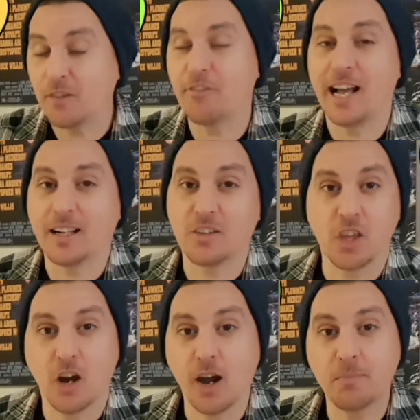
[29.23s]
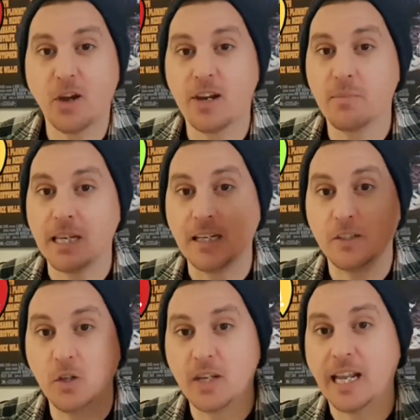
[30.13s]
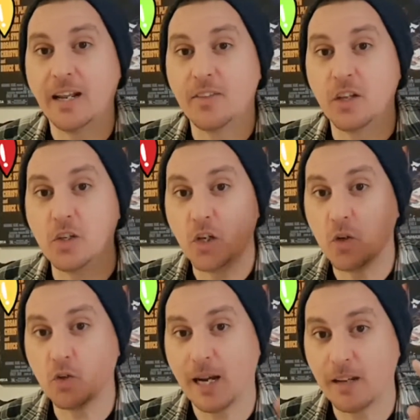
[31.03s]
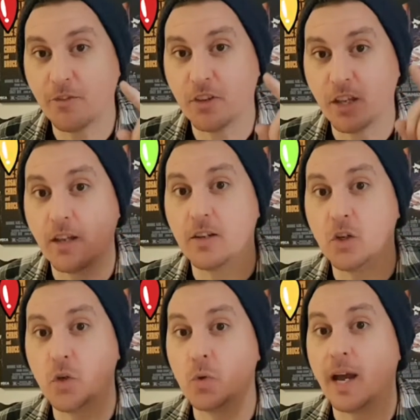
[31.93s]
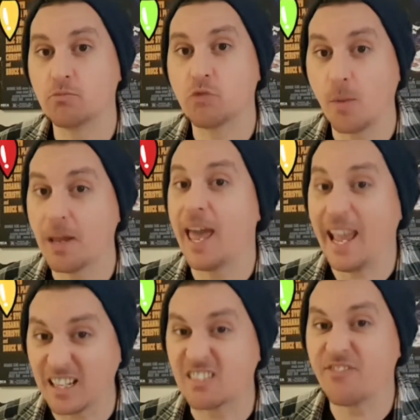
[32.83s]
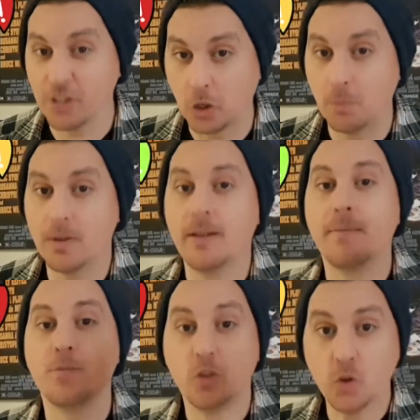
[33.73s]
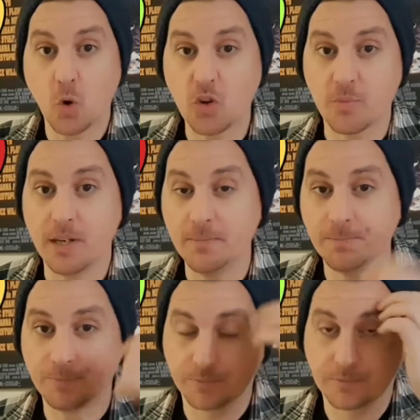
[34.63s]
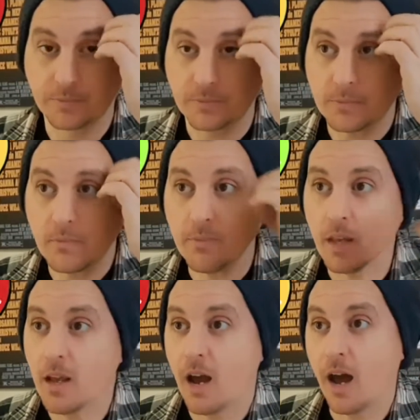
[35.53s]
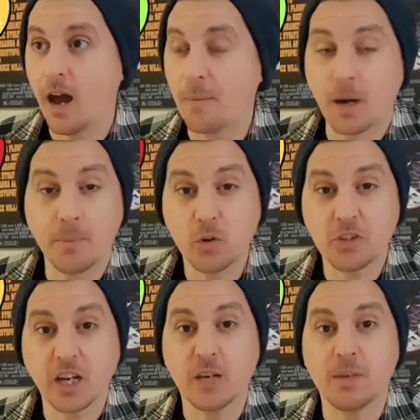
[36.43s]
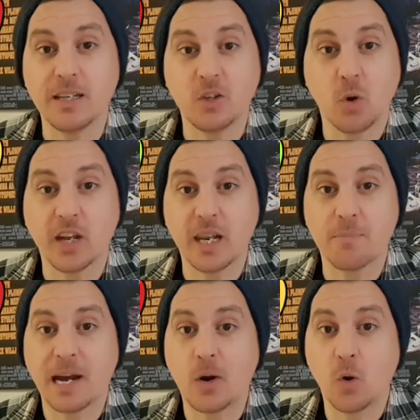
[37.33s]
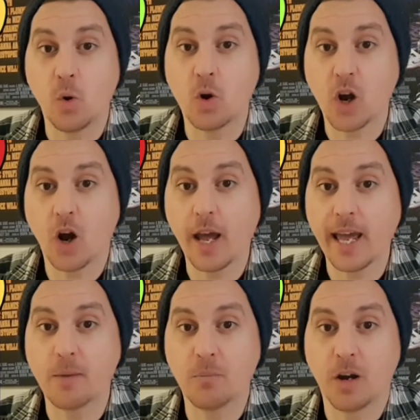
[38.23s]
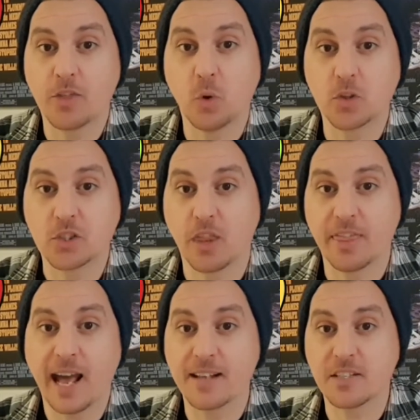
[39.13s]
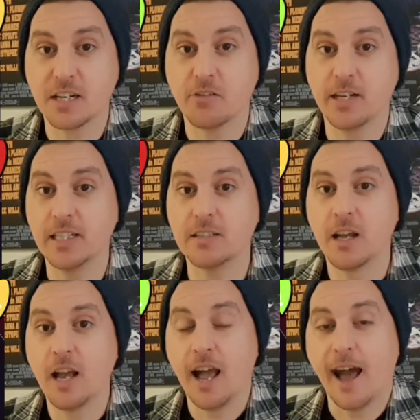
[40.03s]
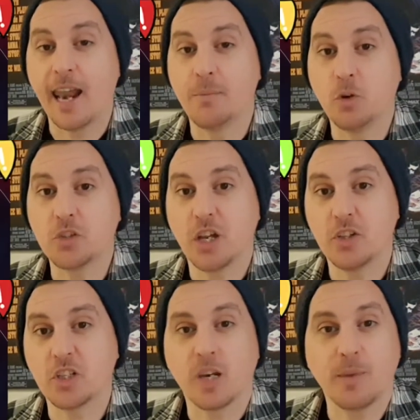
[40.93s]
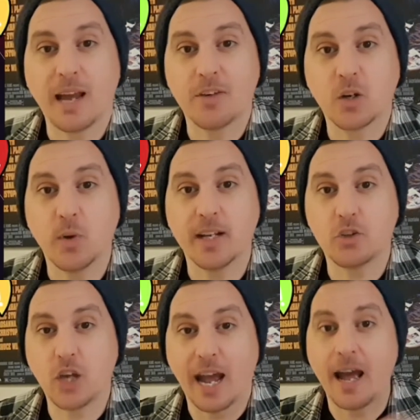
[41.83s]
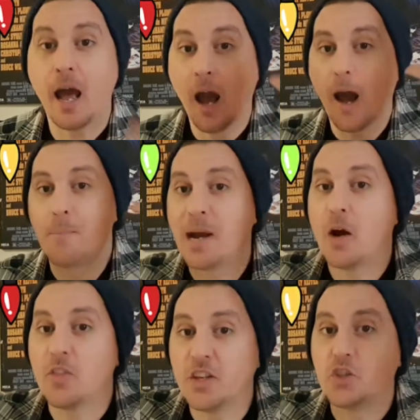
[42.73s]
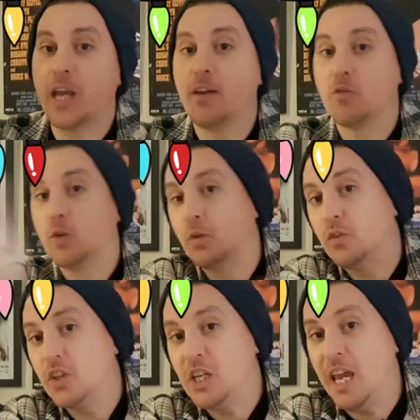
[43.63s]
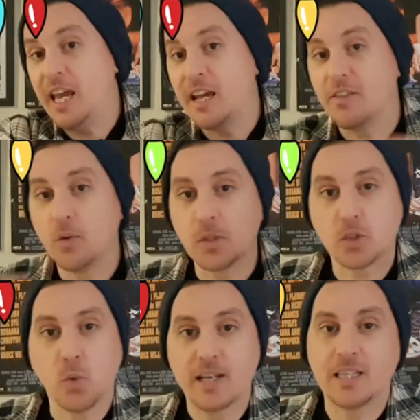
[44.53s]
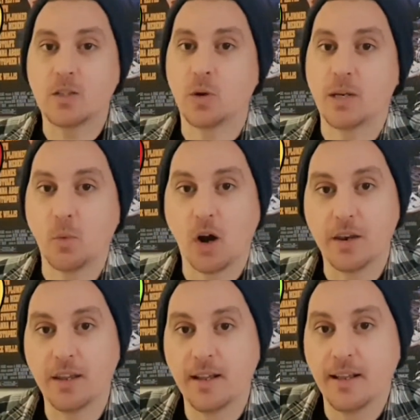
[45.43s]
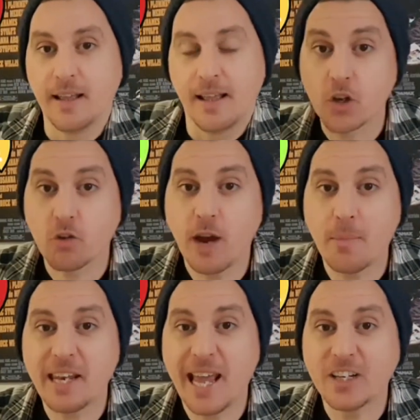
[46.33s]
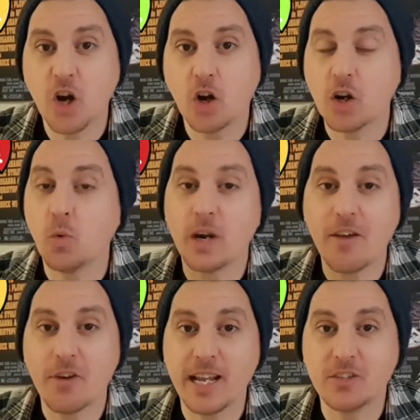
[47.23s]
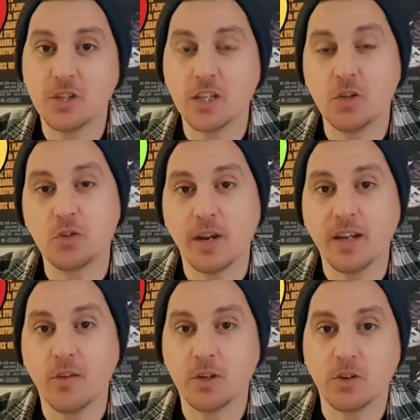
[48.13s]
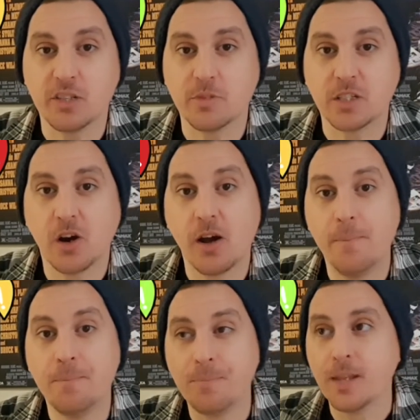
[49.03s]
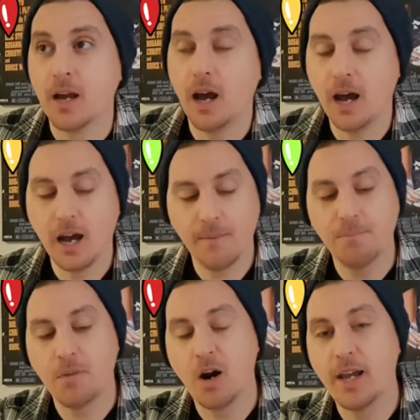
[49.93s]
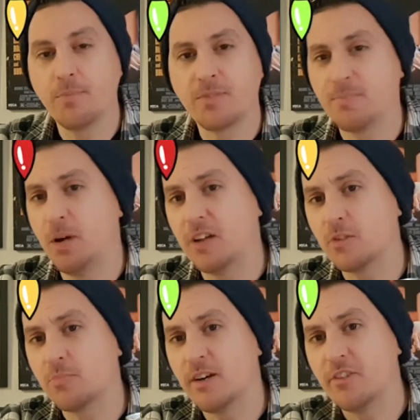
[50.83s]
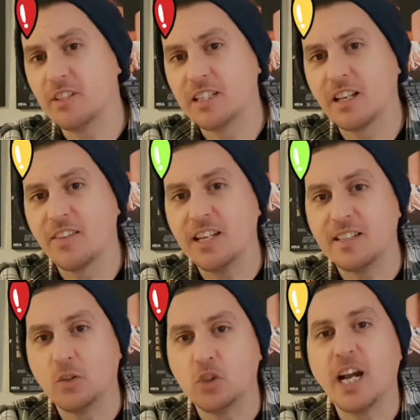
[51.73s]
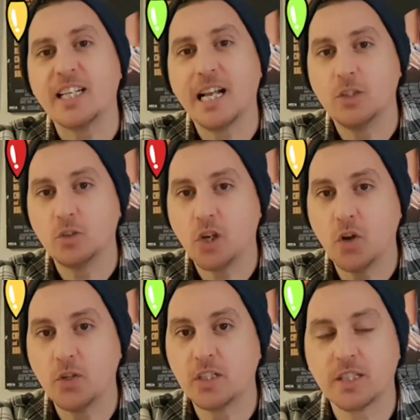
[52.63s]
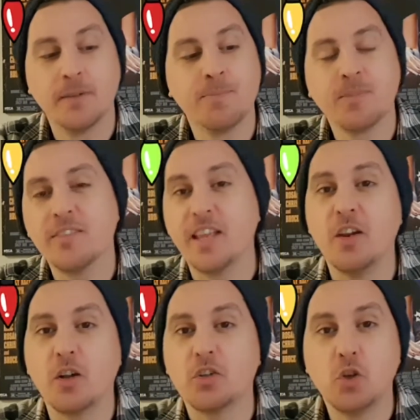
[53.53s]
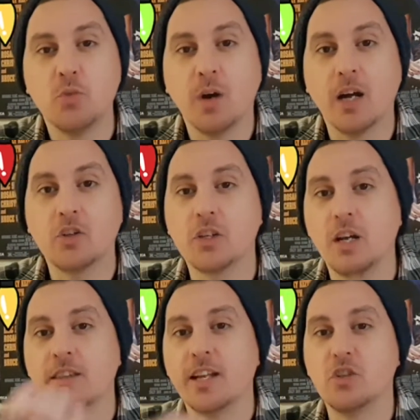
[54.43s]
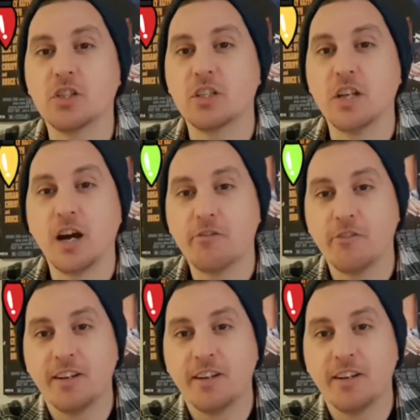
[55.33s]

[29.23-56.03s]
the fact that I'm going to be looking at the new trailer for the new Robert Eggers film, Northman. I'm also going to be talking about Hawkeye, my thoughts on that series, and I'm also just going to be having a quick chat about the general year that was 2021. So grab an eggnog or whatever it is that you drink over Christmas time. My personal preference is like these little Jack Daniel's Cokes. They're not too much, they're just enough.